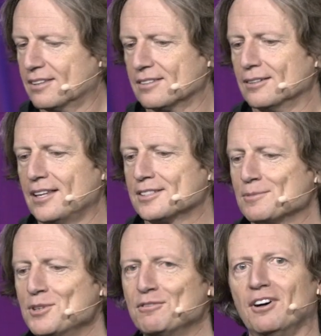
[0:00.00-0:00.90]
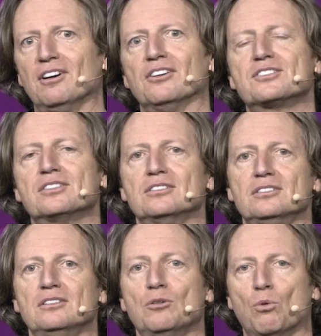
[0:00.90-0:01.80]
So let's move on
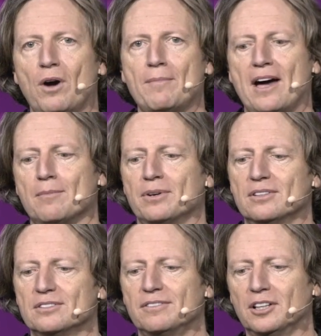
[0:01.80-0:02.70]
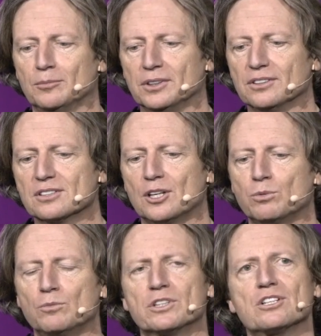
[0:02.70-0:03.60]
to web app development. And
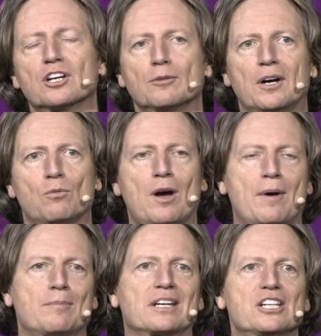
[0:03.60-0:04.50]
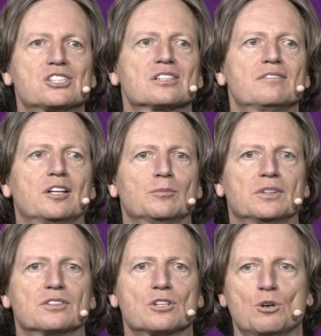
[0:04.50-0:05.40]
when we're talking about web application
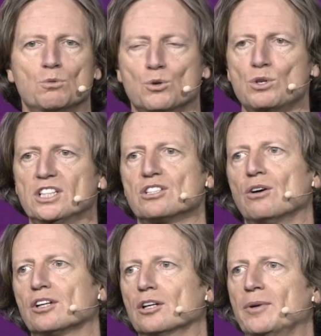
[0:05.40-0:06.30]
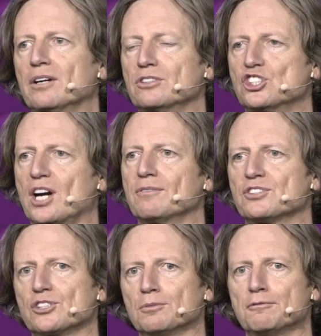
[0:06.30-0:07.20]
development, we're really talking about the
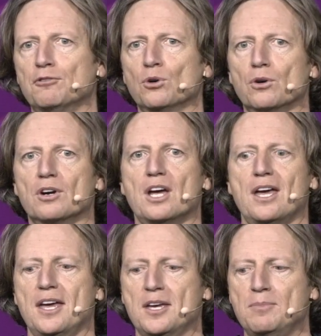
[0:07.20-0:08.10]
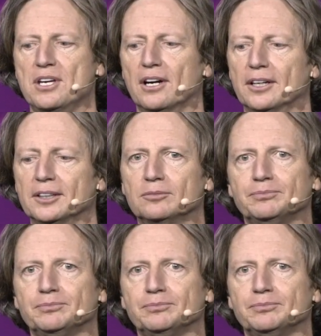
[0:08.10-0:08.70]
JavaScript four A P I.